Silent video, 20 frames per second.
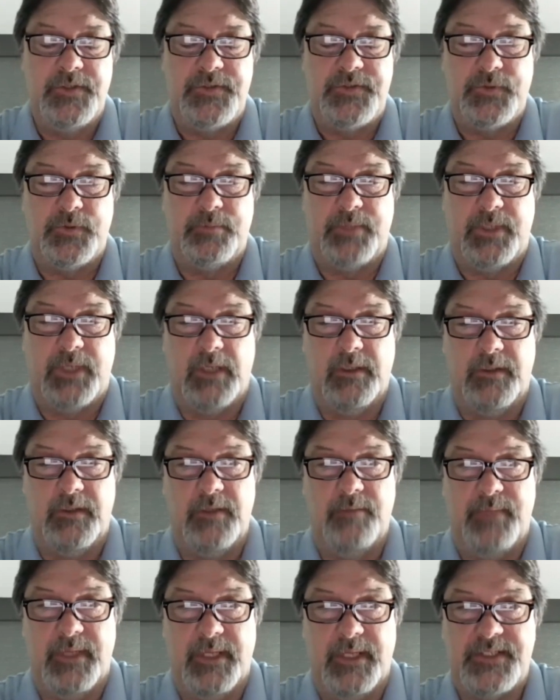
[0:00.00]
So
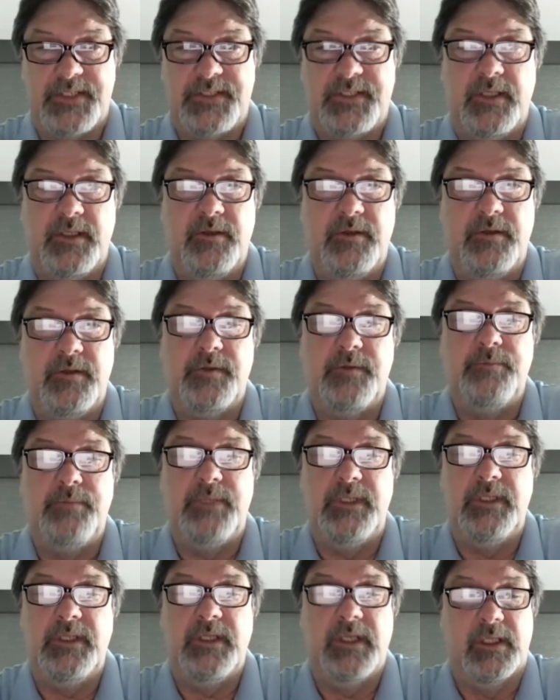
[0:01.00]
probably the best thing
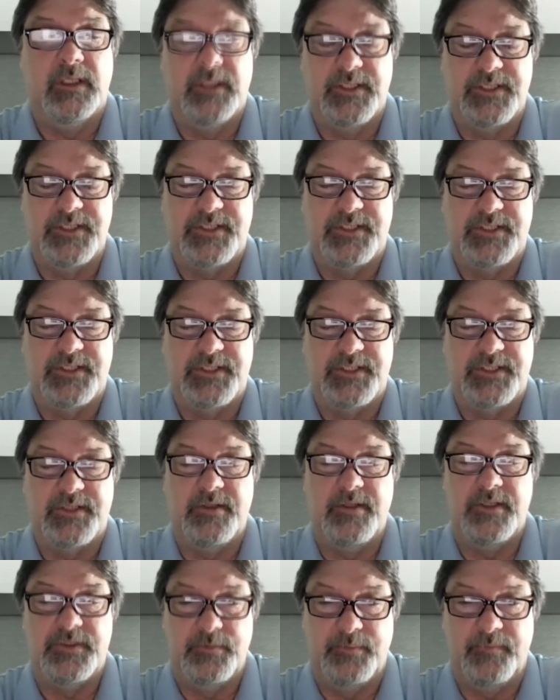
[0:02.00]
would be a list of
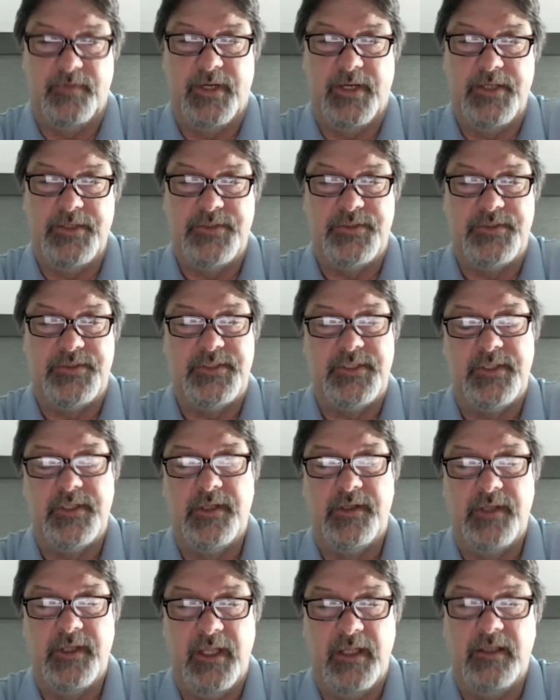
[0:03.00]
the supervisors,
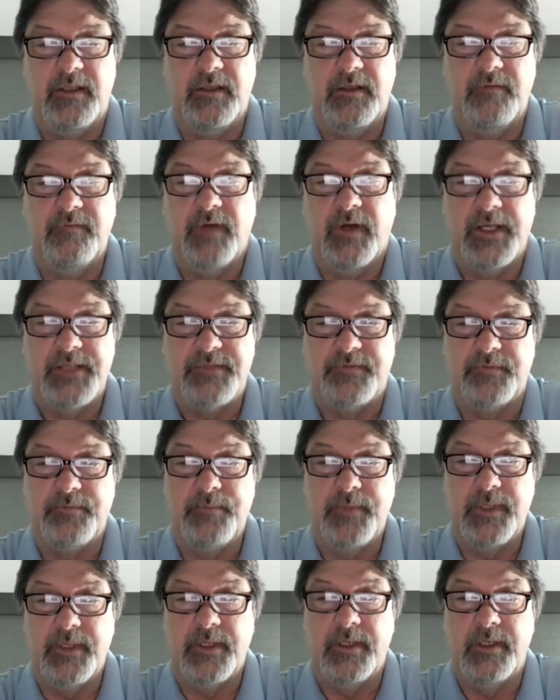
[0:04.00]
and then they can advise
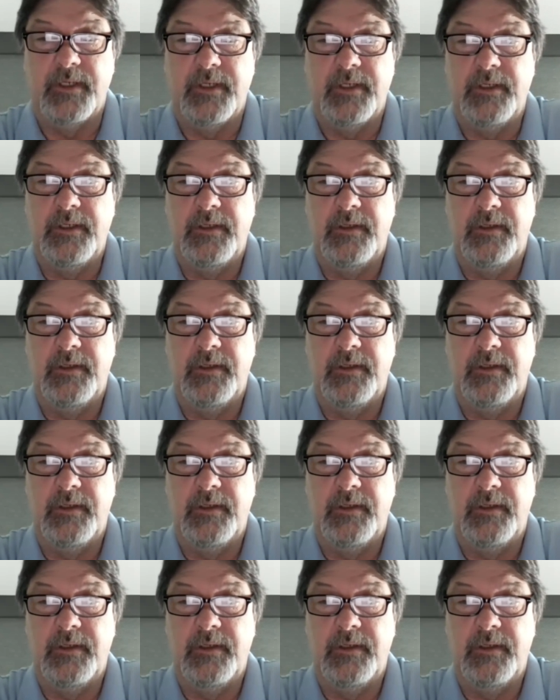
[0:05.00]
from there.